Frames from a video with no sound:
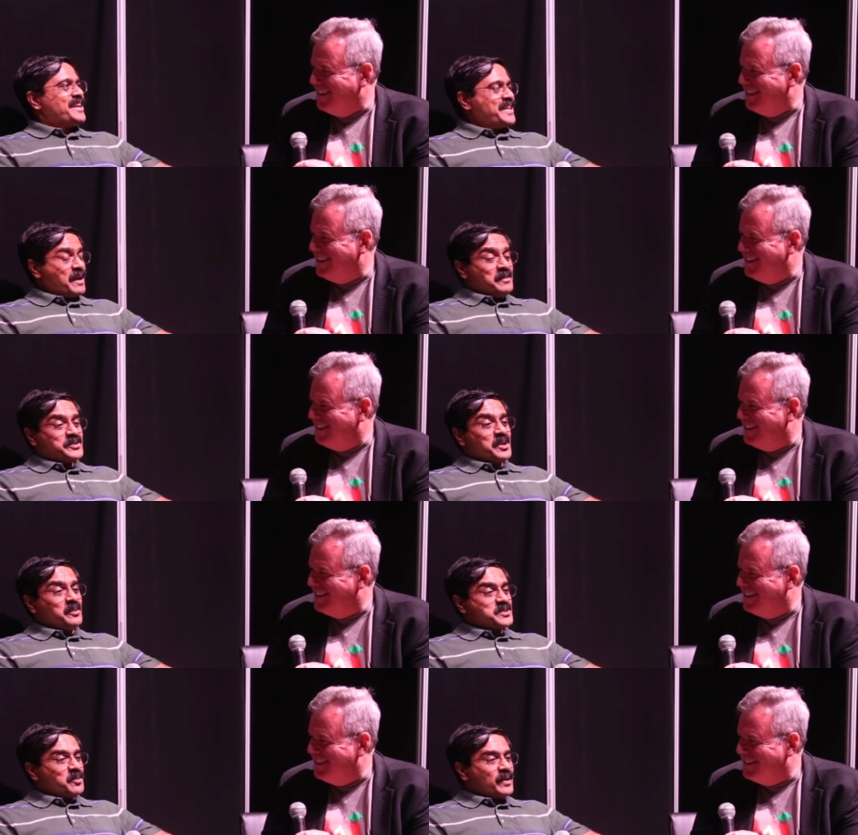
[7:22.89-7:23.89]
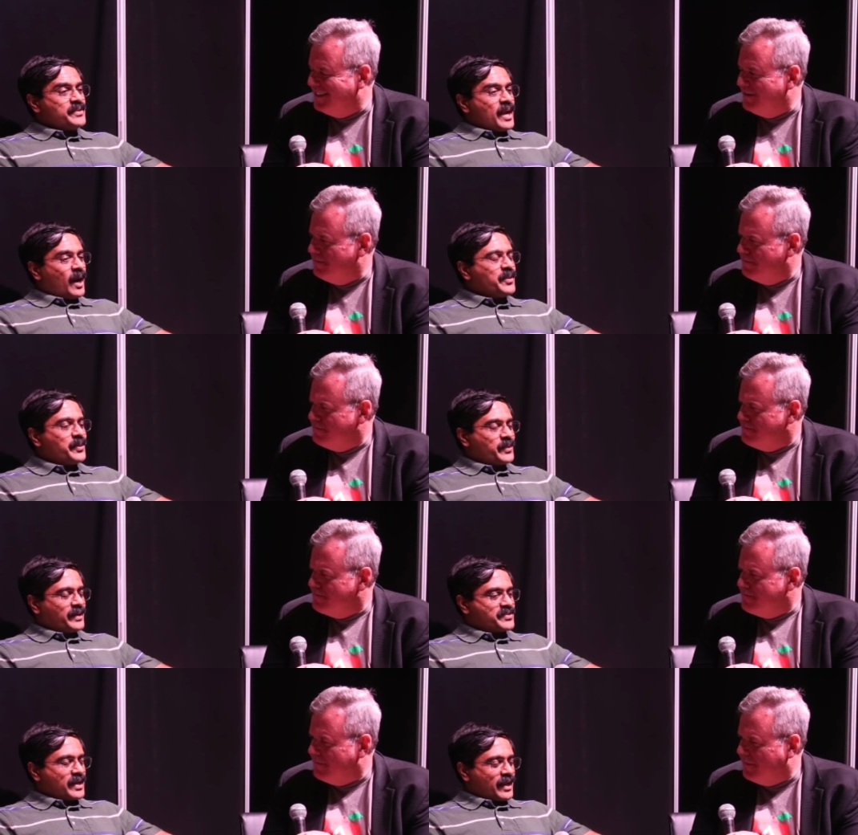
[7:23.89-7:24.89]
Speaker 1: Yeah. So, so one of the other
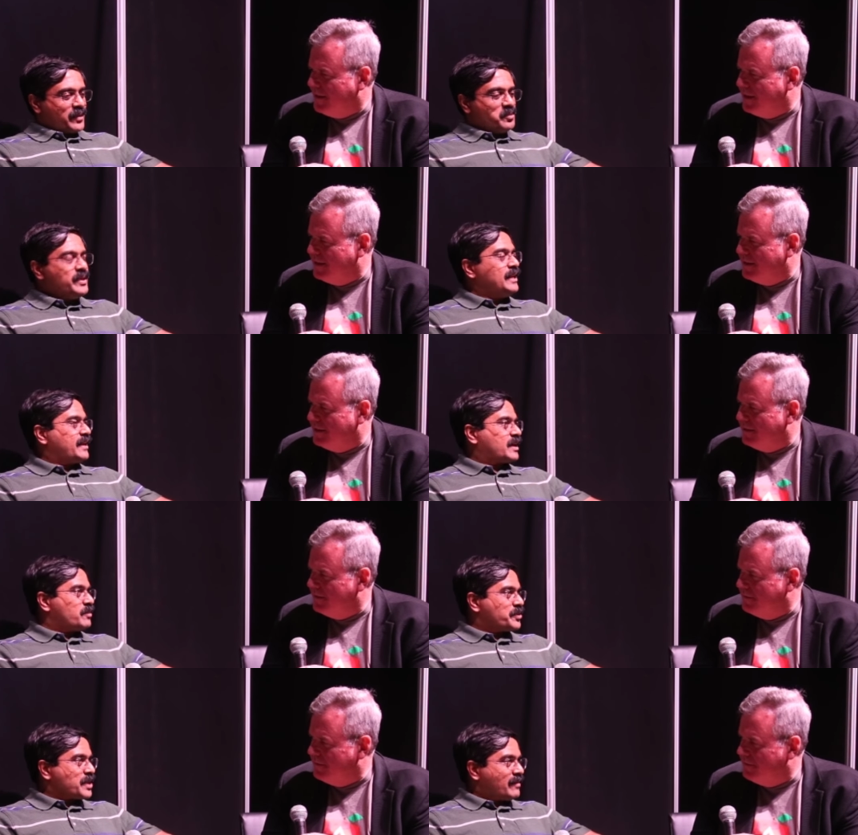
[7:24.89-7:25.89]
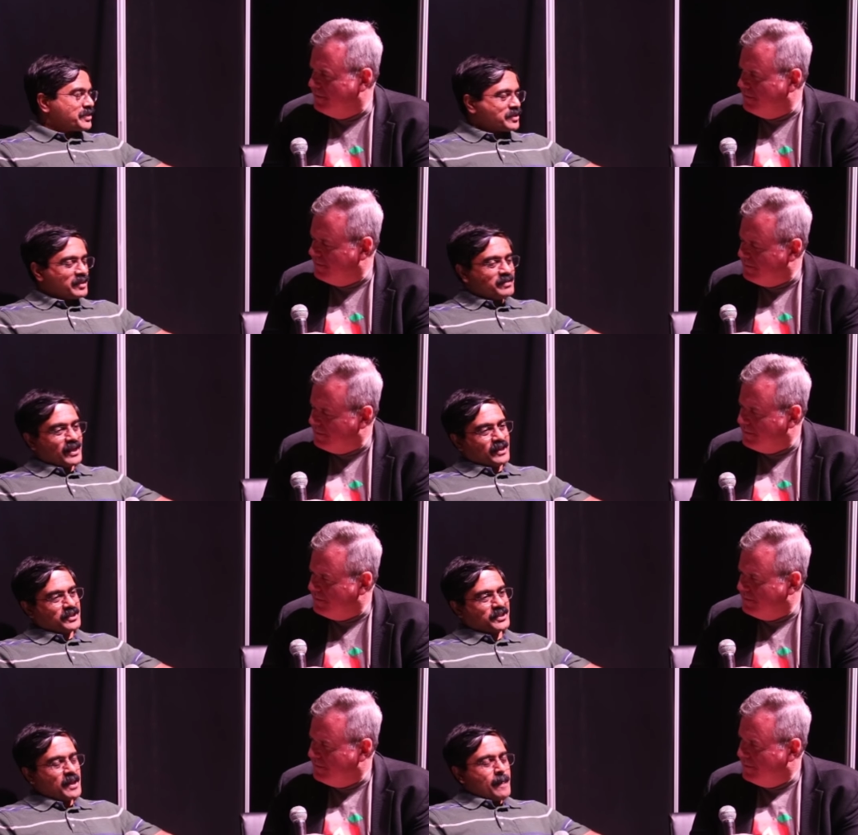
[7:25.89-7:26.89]
things that I really like about JavaScript
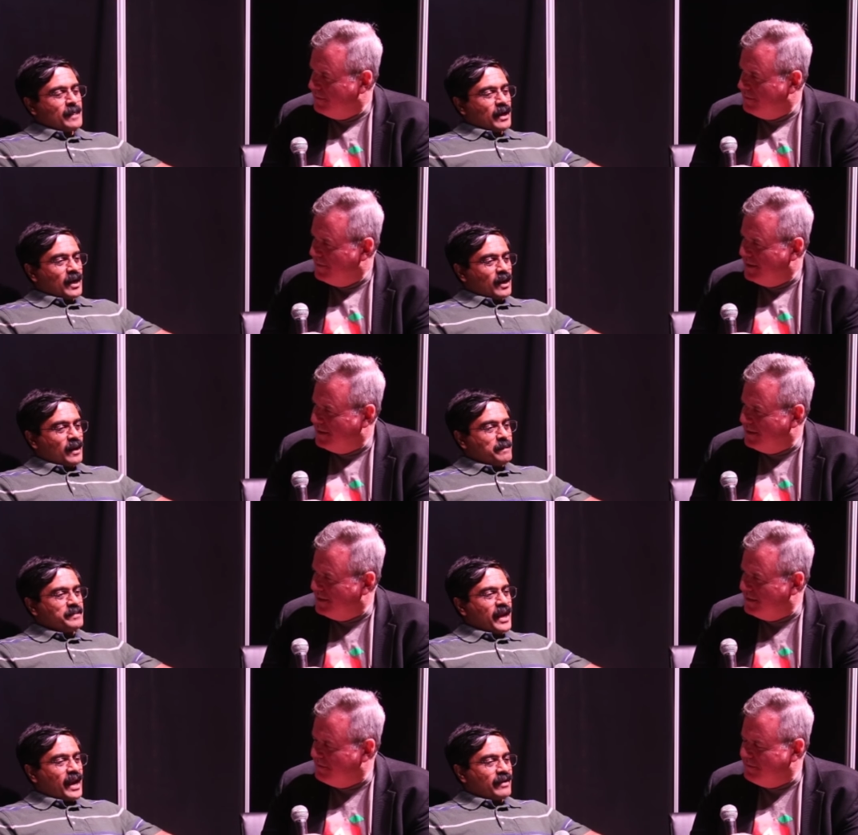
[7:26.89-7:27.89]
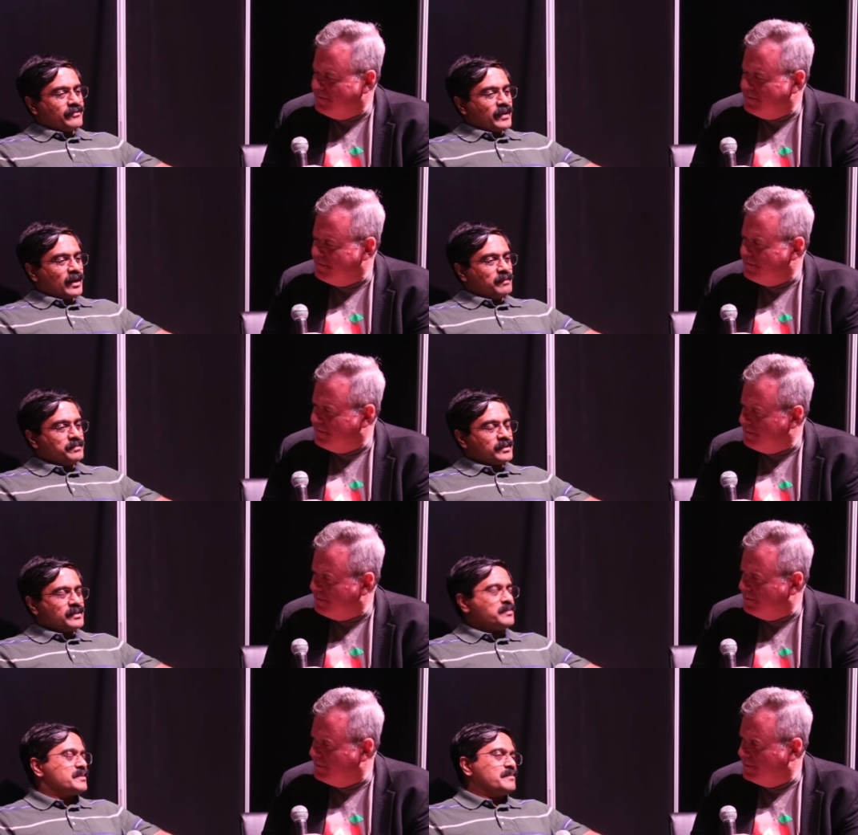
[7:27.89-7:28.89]
is uh, they have uh,
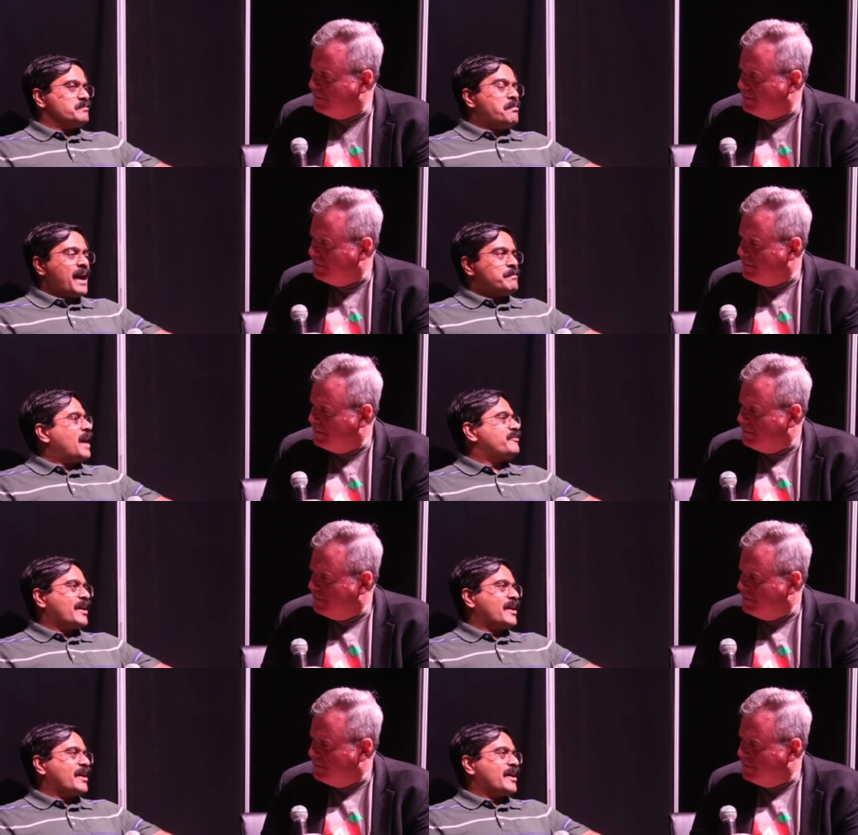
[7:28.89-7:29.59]
my, my